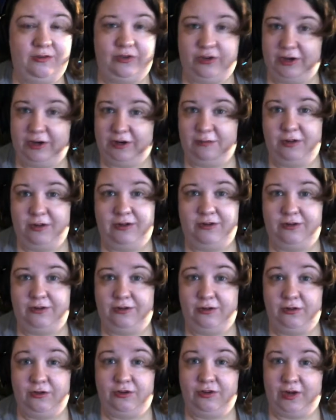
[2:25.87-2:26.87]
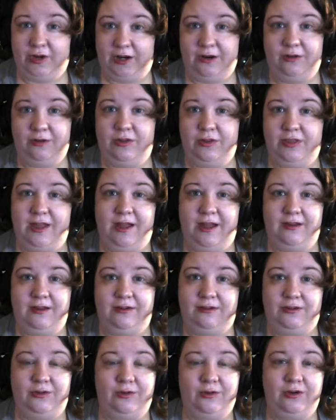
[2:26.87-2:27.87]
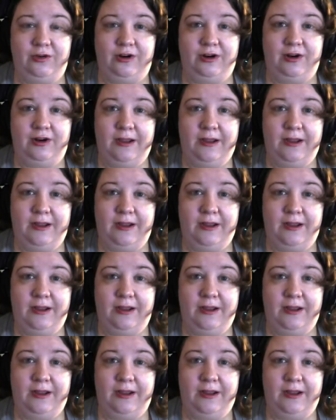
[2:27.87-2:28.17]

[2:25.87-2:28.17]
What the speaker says: stigmas associated with that disorder,